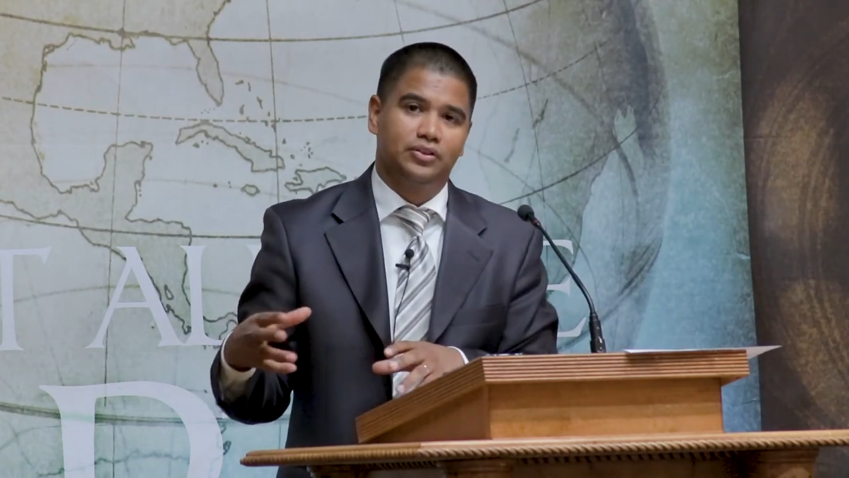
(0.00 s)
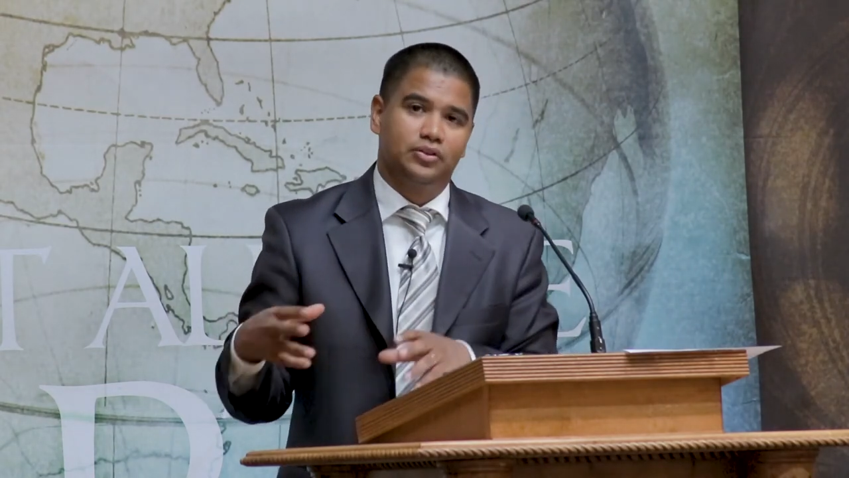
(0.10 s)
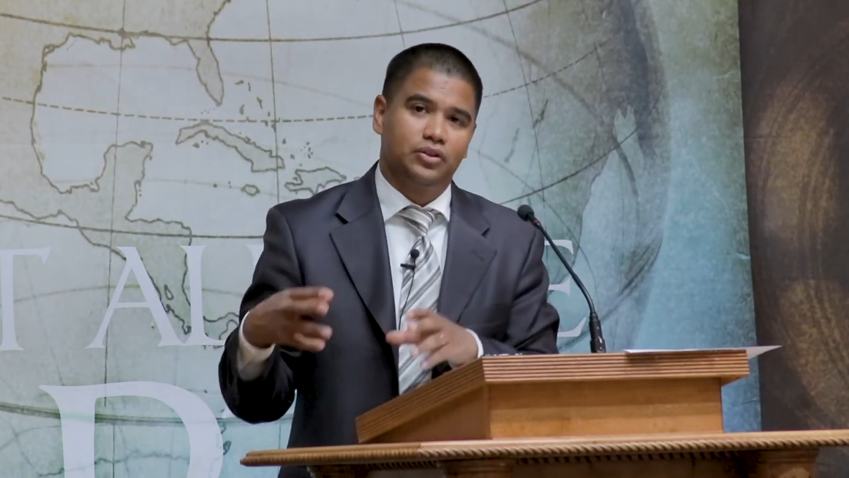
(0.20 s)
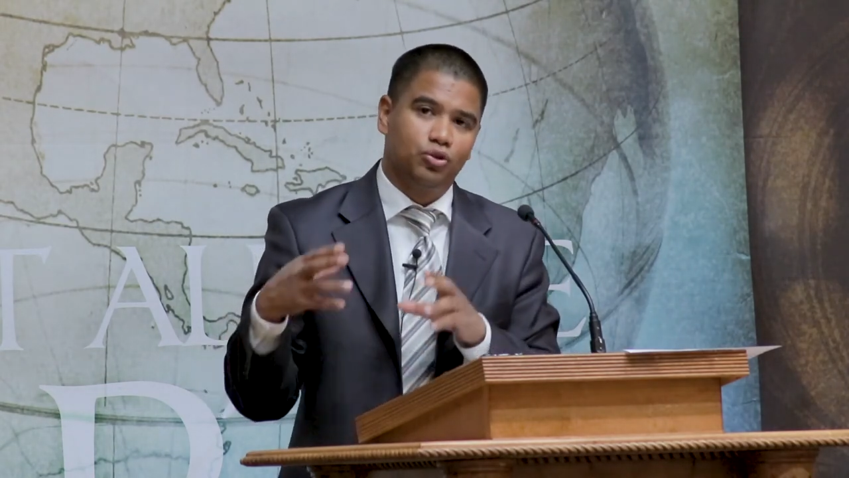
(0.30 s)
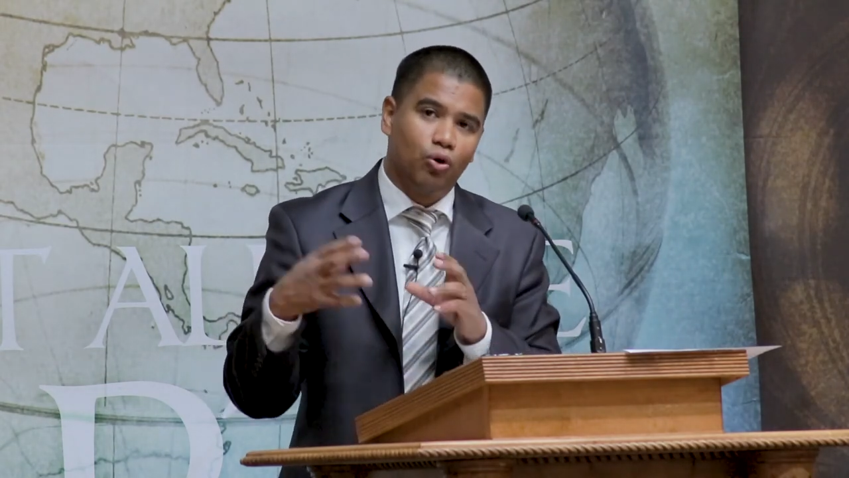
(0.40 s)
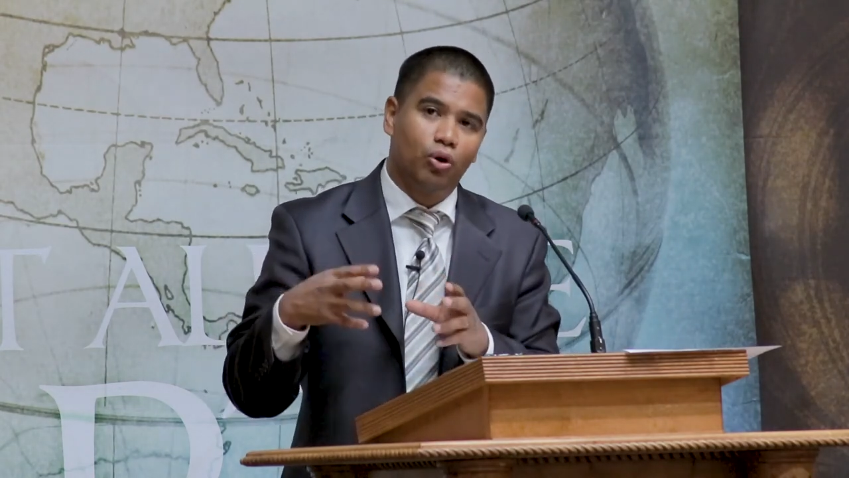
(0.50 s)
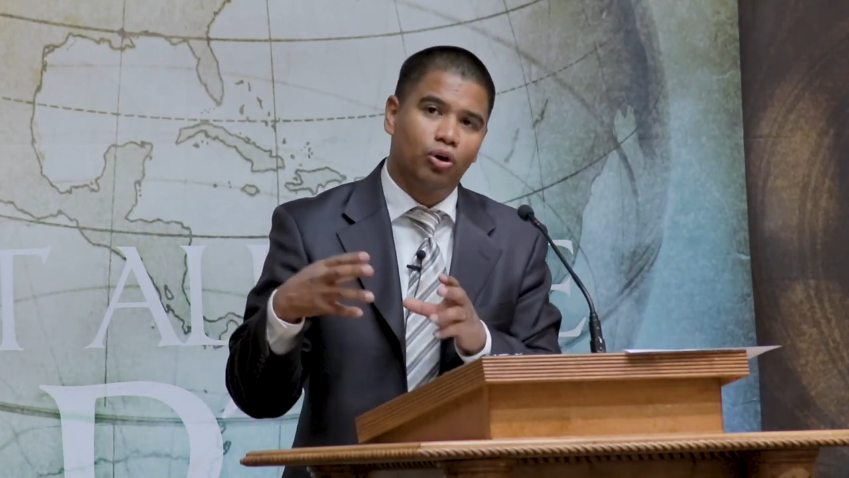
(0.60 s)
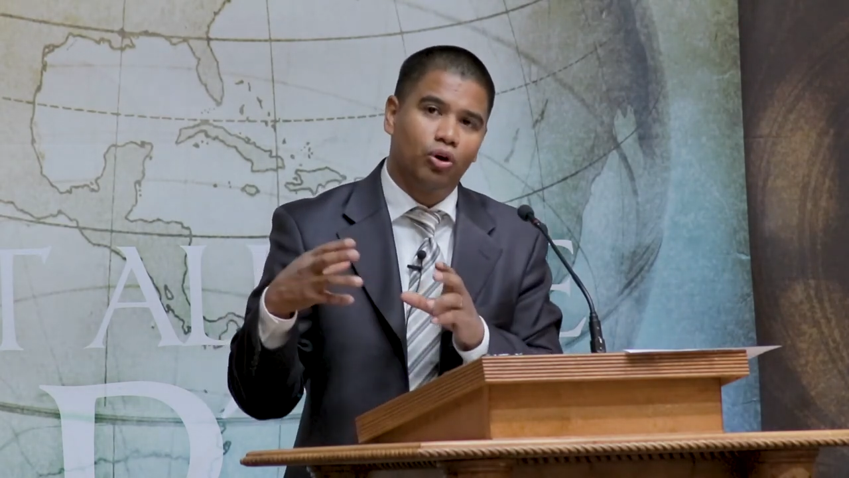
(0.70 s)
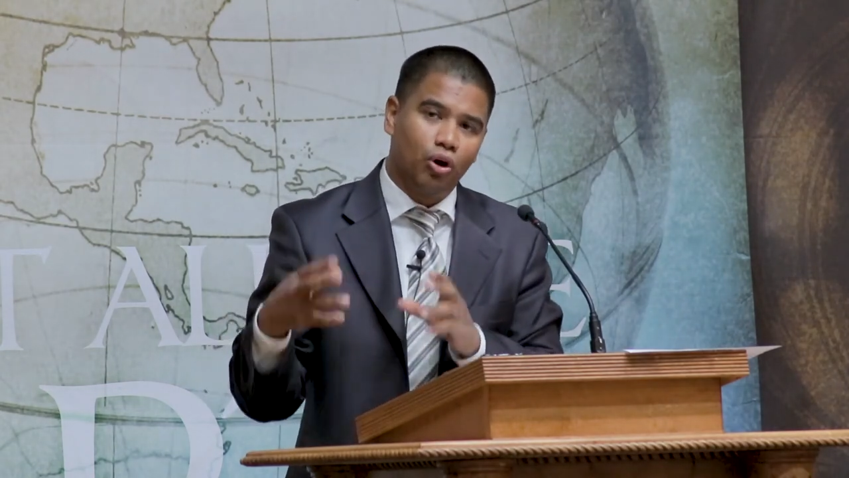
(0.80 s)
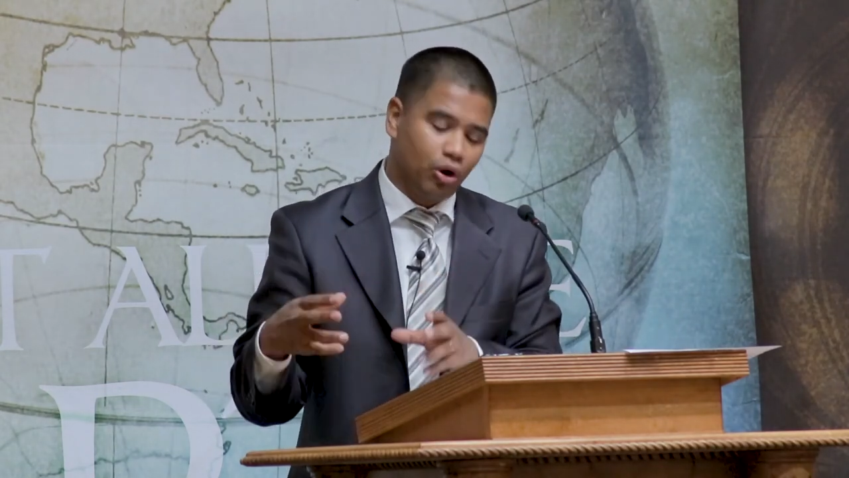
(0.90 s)
It's
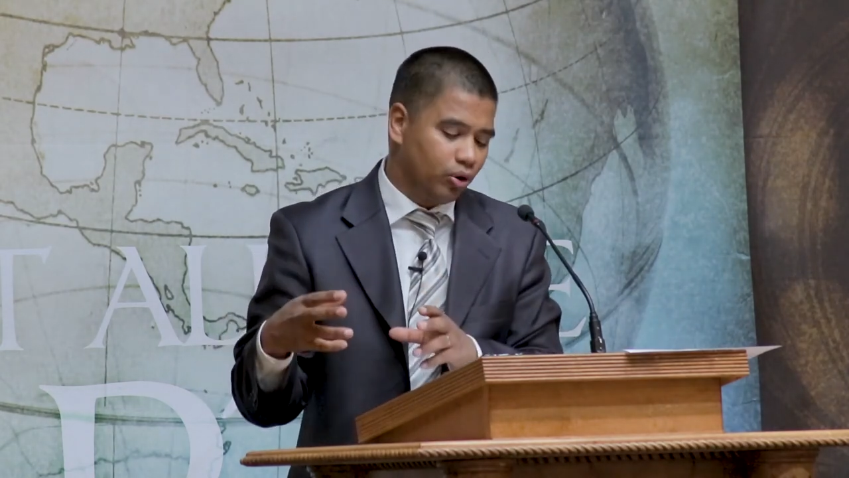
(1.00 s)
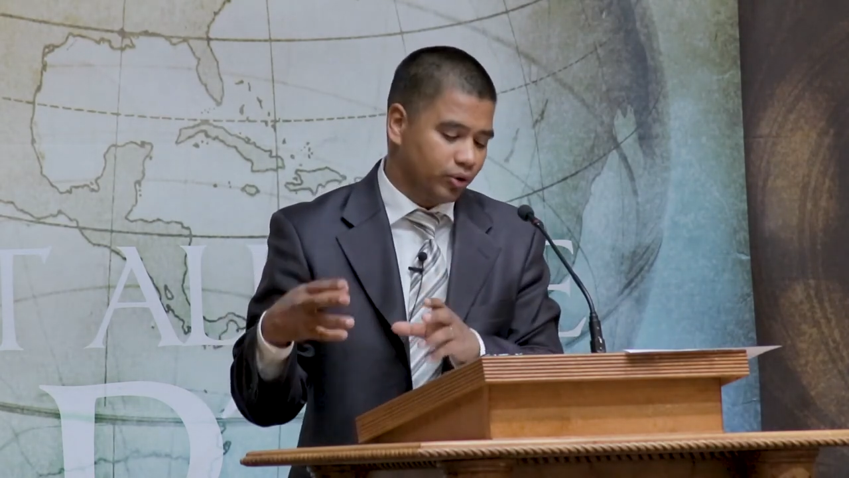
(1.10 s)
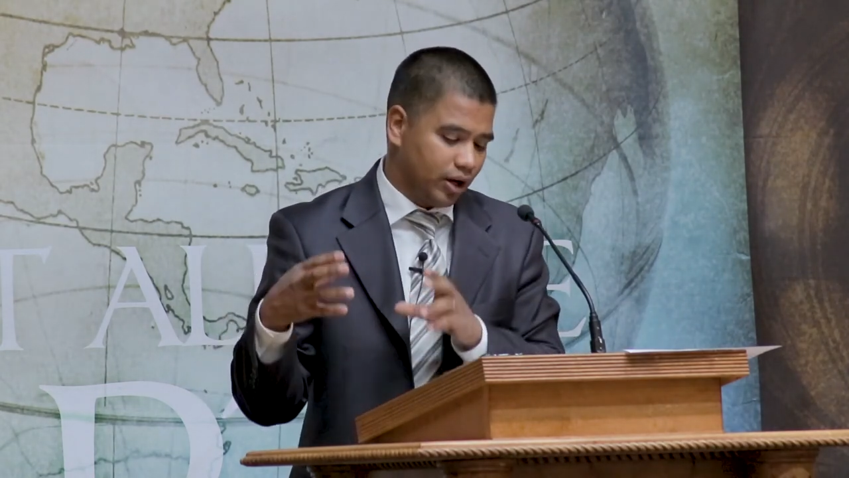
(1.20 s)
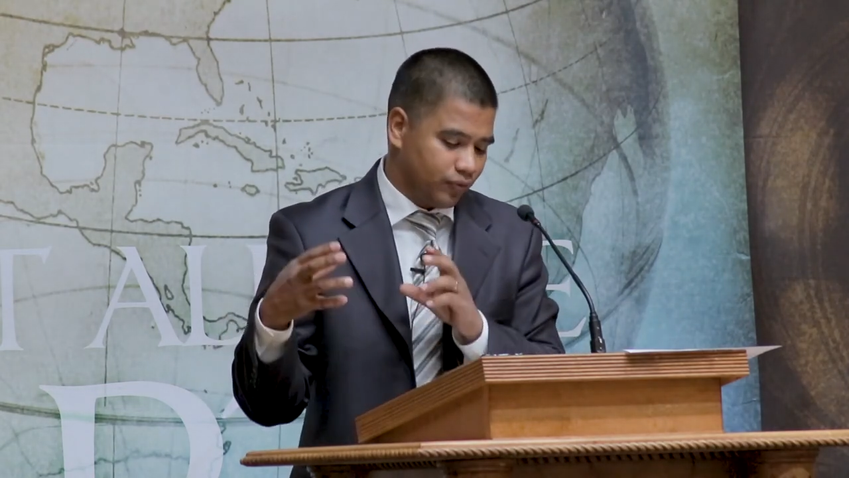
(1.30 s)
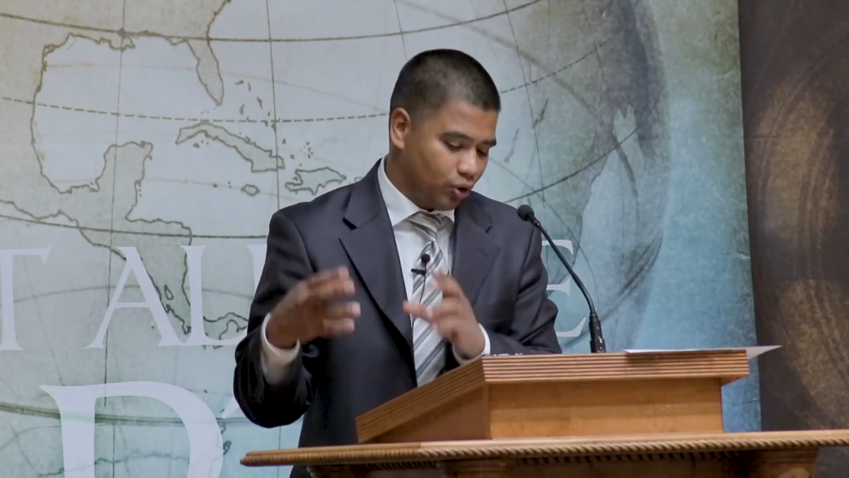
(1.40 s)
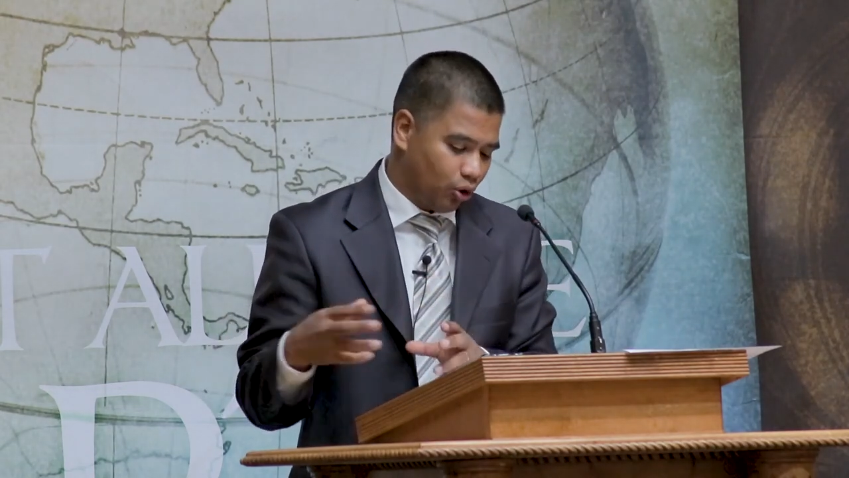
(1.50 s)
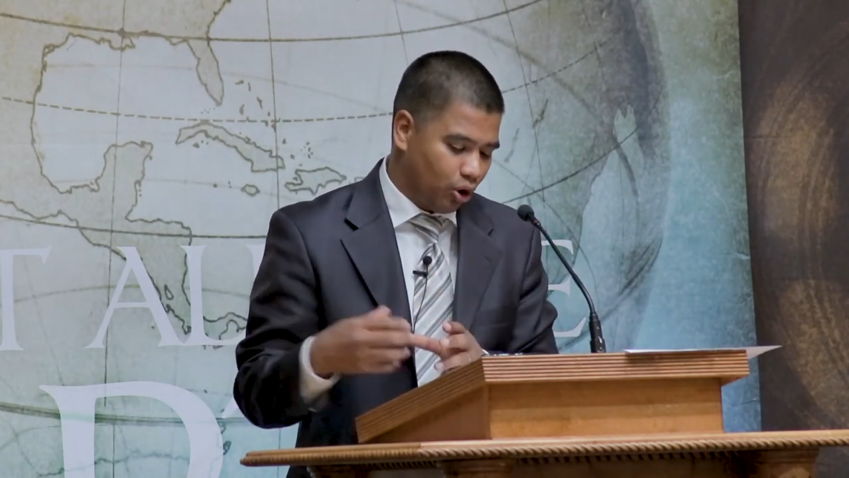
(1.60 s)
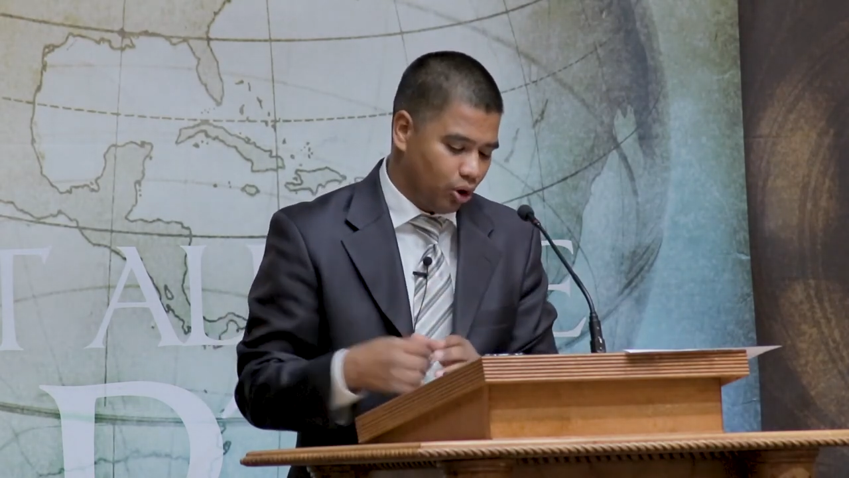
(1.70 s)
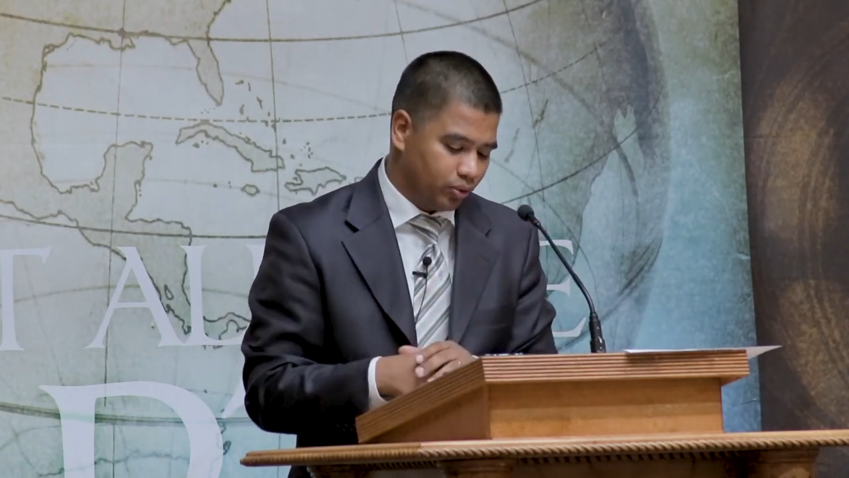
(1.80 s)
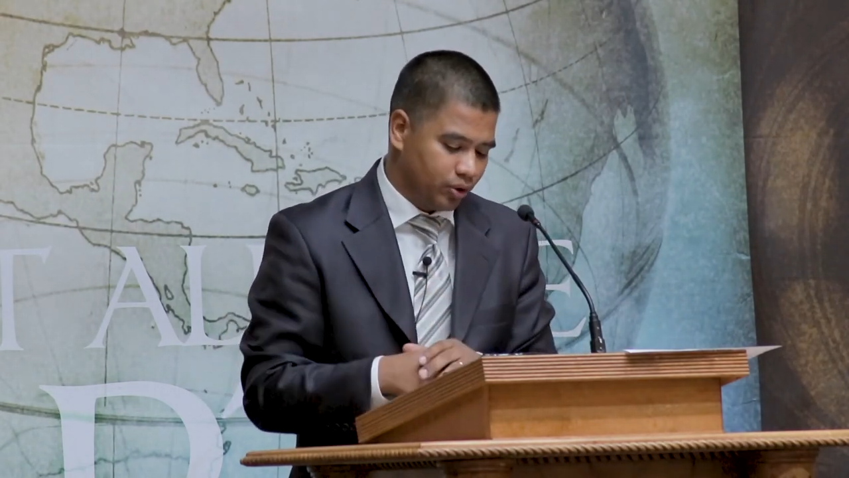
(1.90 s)
your own, of your
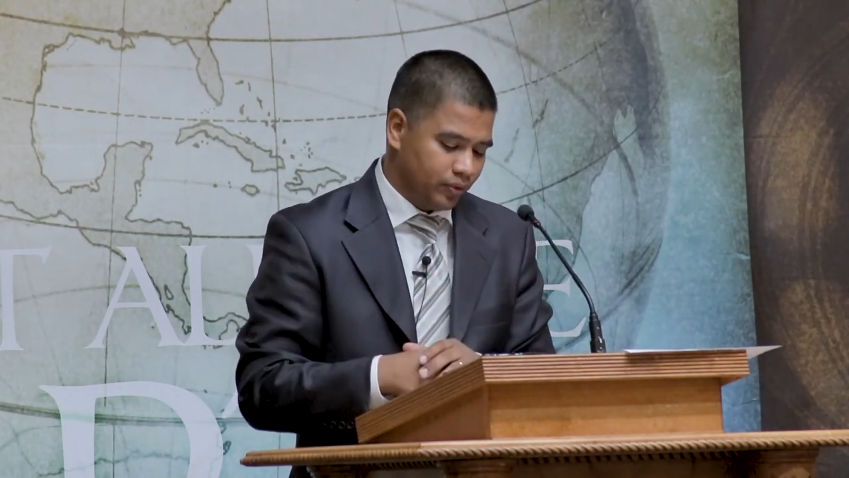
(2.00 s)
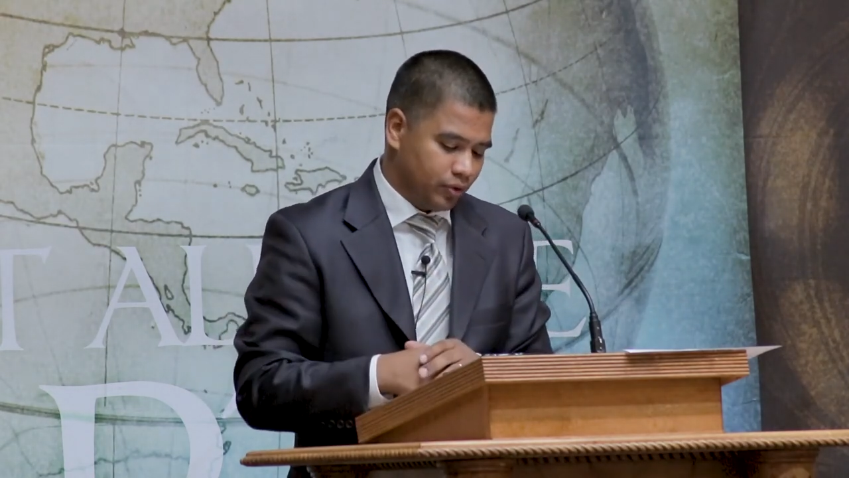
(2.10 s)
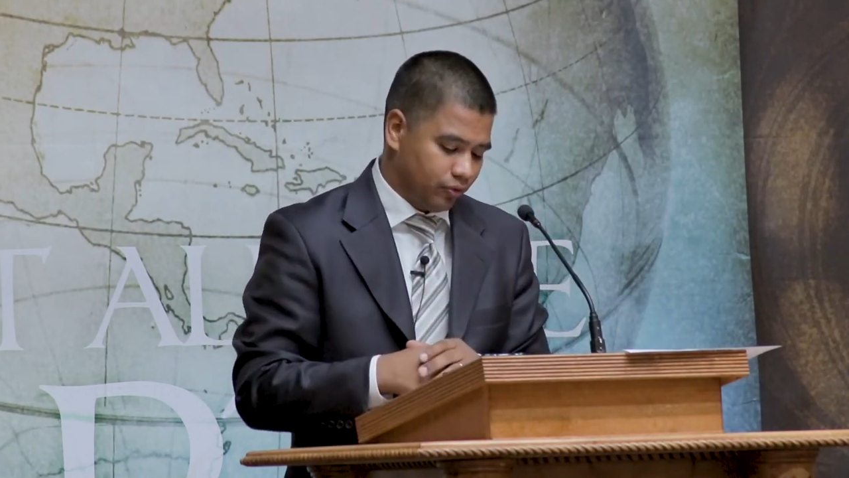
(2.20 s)
own